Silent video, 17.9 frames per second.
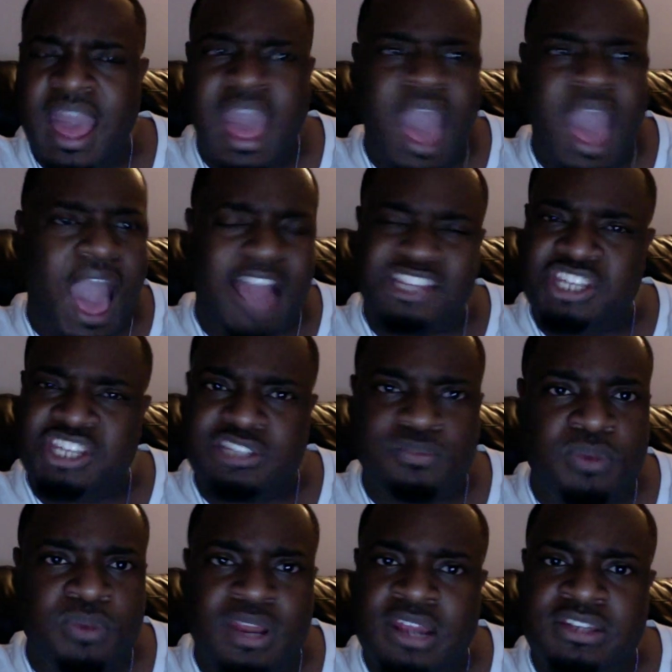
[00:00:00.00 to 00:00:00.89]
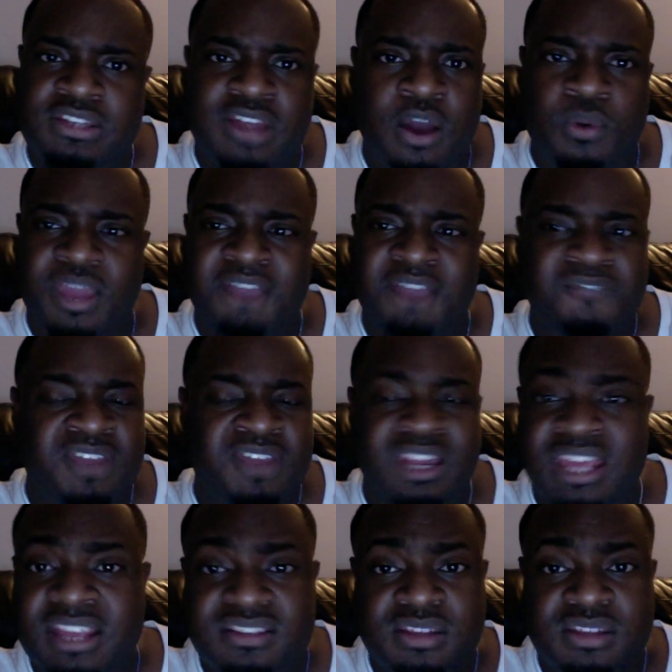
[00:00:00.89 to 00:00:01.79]
I just really don't. If it
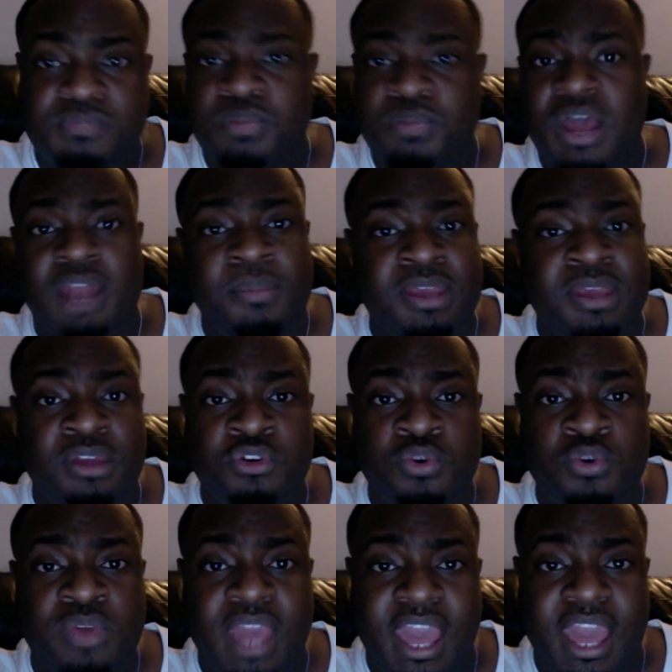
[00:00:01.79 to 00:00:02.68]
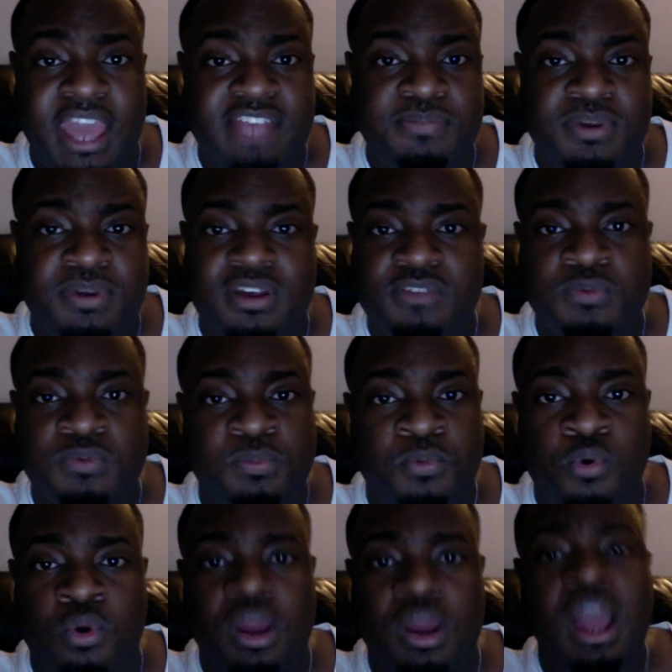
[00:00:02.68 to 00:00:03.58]
is, it'll probably be a new cast because we're
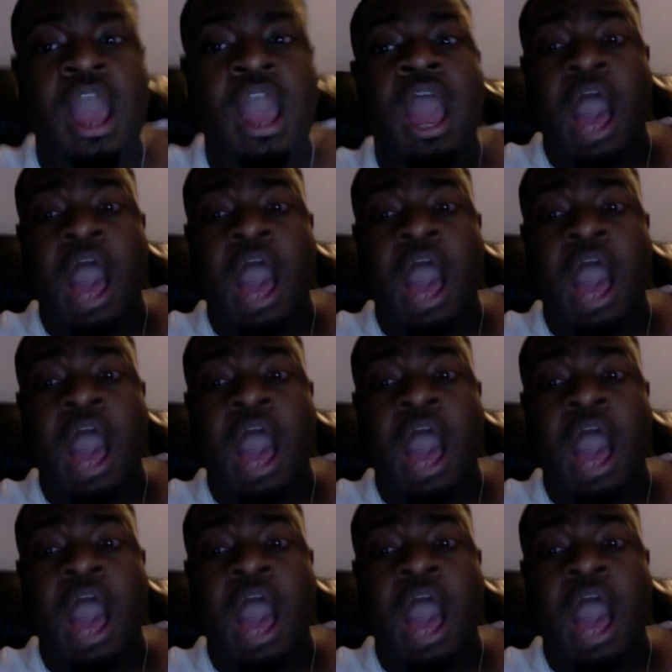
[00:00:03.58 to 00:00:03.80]
bored.